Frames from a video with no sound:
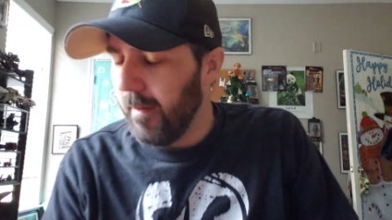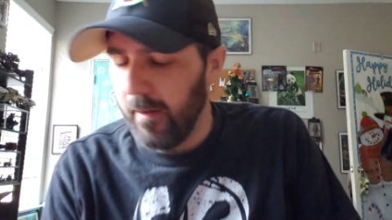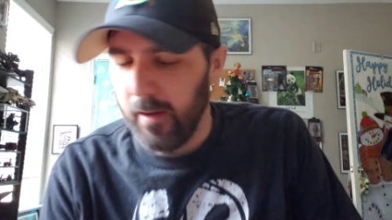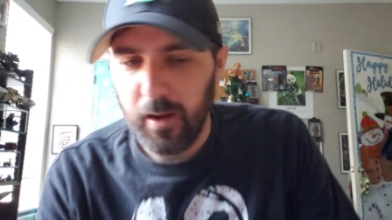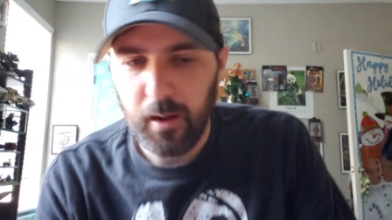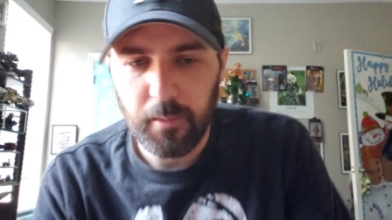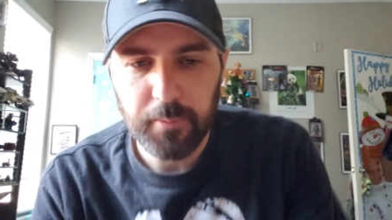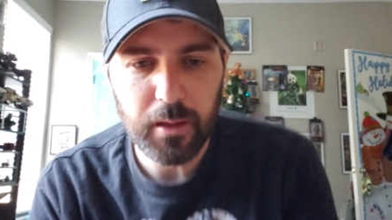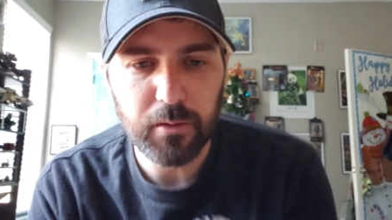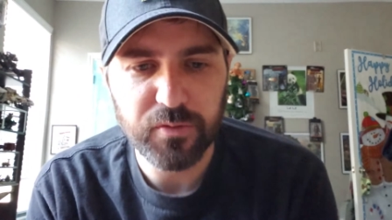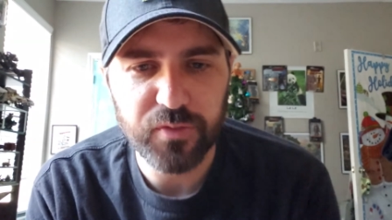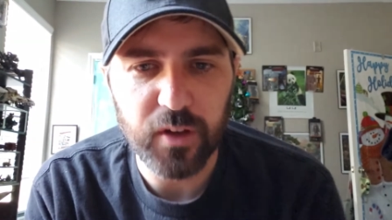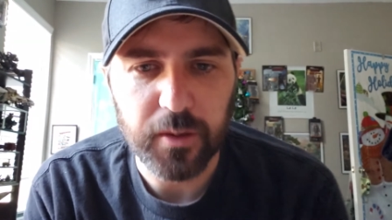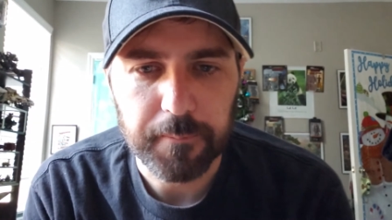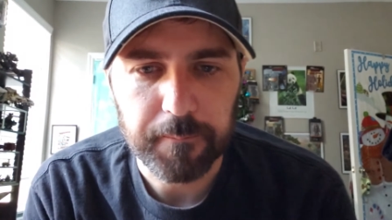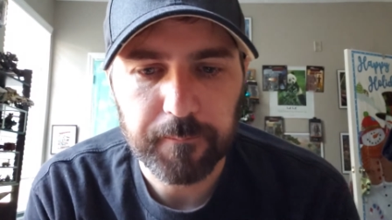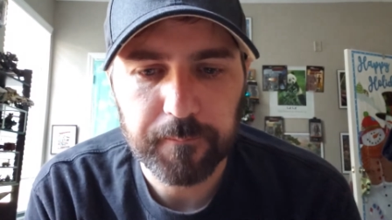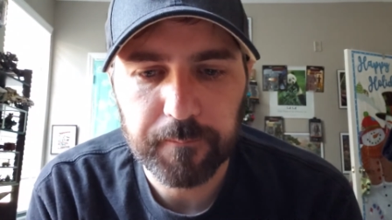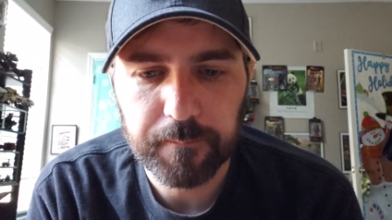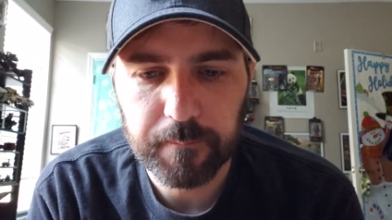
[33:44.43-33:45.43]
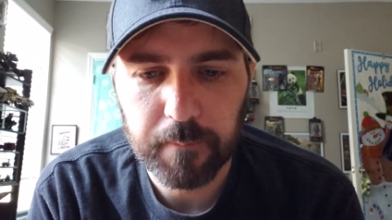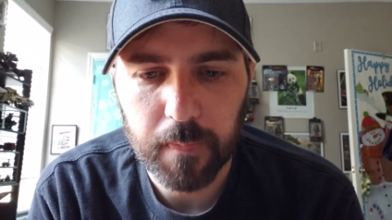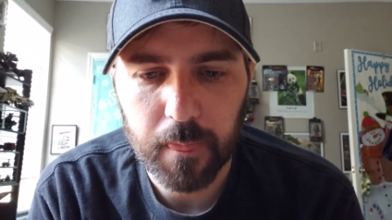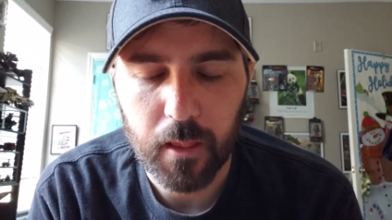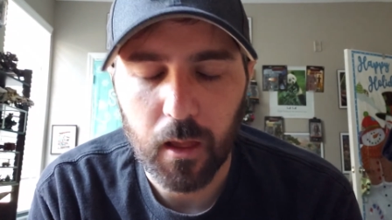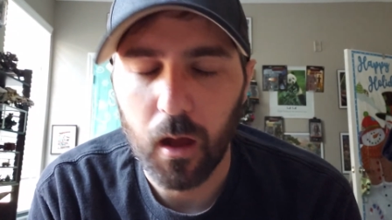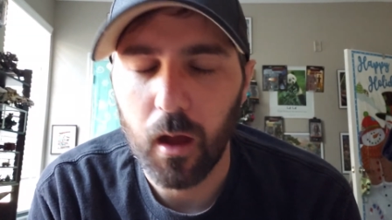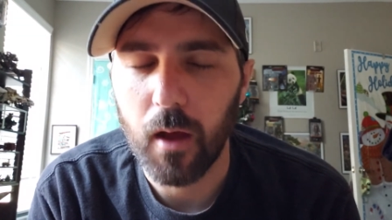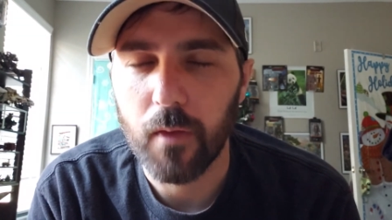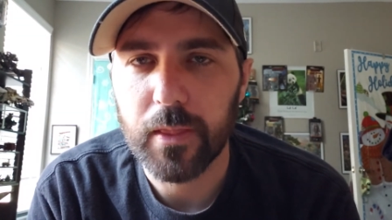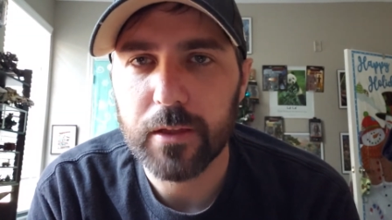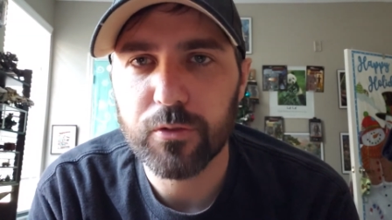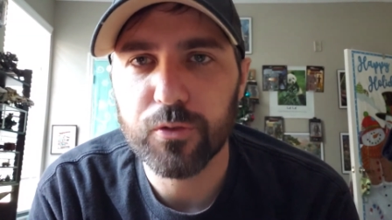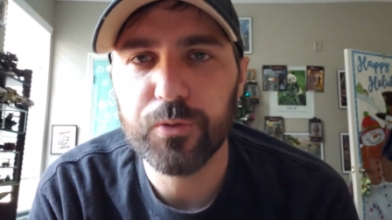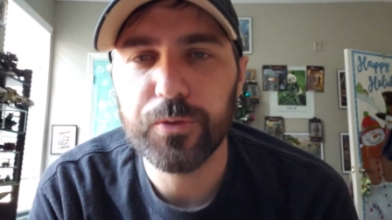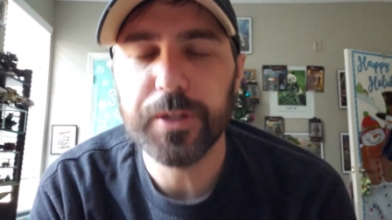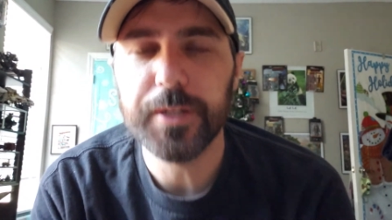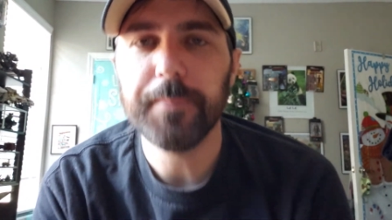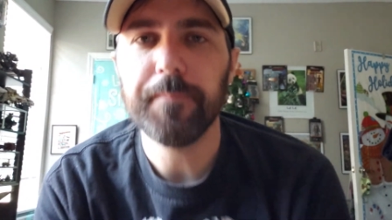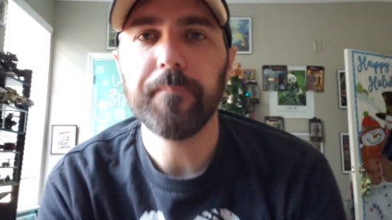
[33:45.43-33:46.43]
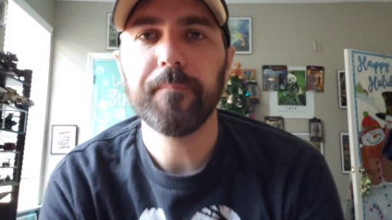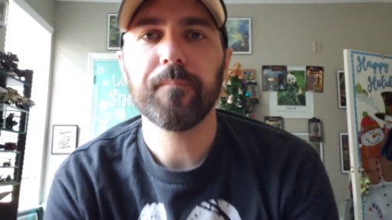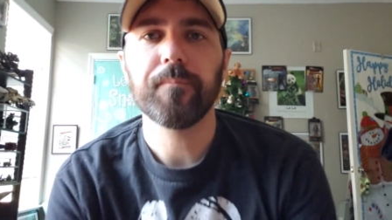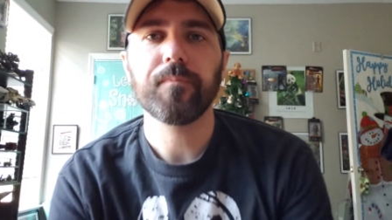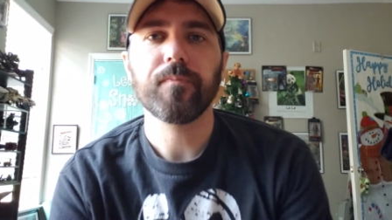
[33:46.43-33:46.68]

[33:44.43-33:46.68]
But that was fun. Thanks for tuning in.